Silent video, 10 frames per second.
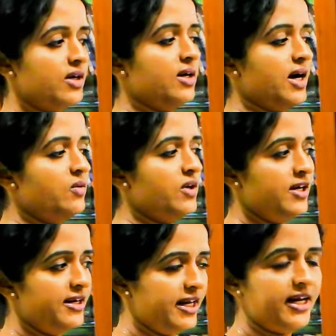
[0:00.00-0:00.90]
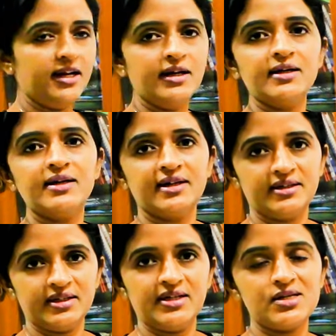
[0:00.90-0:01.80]
uh, I will deal
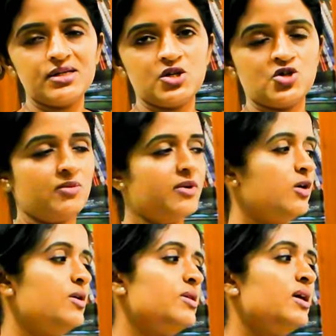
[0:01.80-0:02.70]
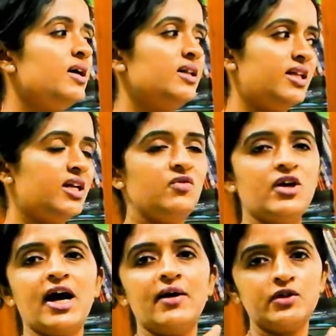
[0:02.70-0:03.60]
in the next session, because then
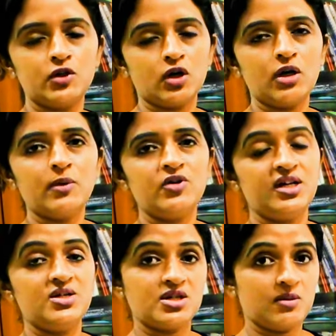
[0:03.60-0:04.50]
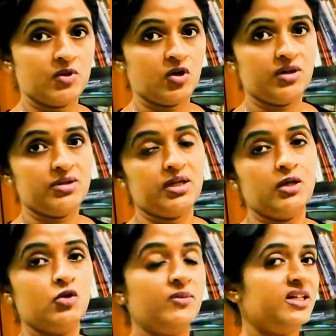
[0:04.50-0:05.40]
we have to talk about the intraembryonic
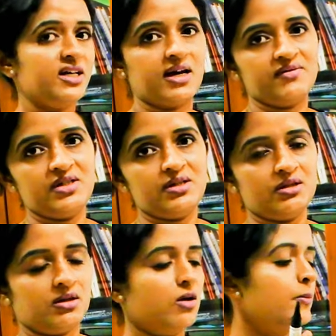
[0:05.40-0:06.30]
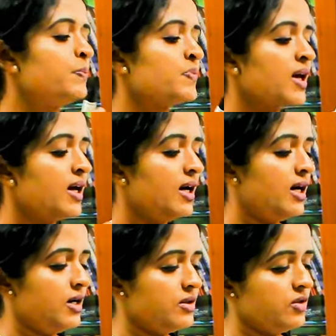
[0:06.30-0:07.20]
coelom and the cavities and all.
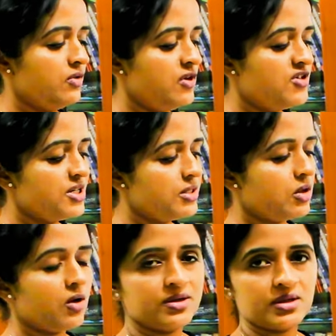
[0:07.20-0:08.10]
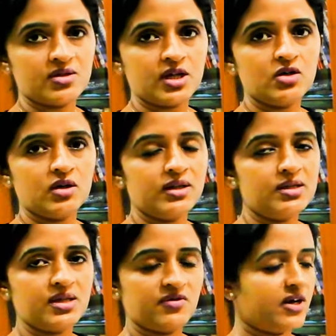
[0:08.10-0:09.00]
Uh, so we will just concentrate on
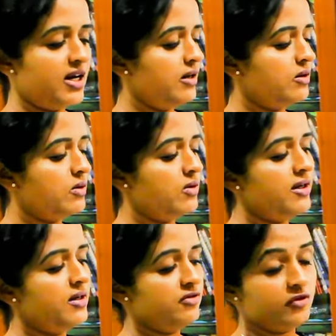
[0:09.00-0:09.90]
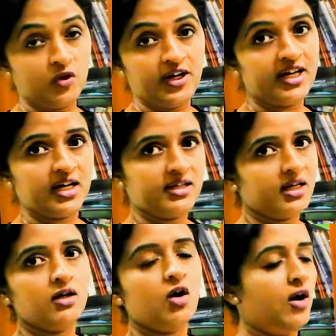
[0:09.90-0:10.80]
the cephalic cold, uh, folding and
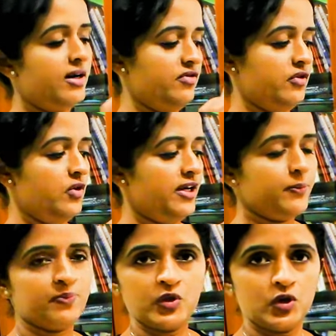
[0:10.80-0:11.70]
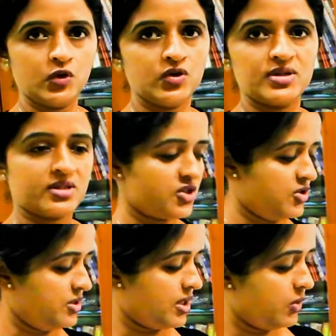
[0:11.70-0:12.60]
the caudal folding. You know the
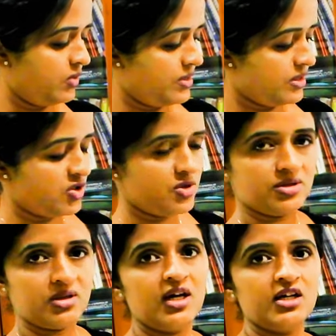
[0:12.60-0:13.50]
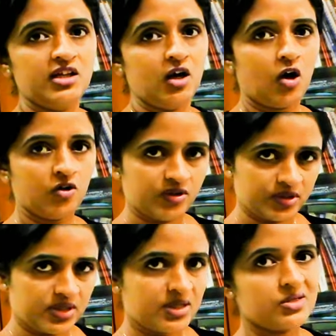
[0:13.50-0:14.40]
structures, how these structures, the order
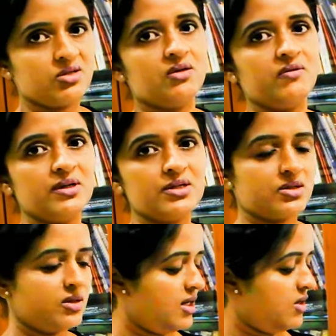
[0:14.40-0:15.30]
is just reversed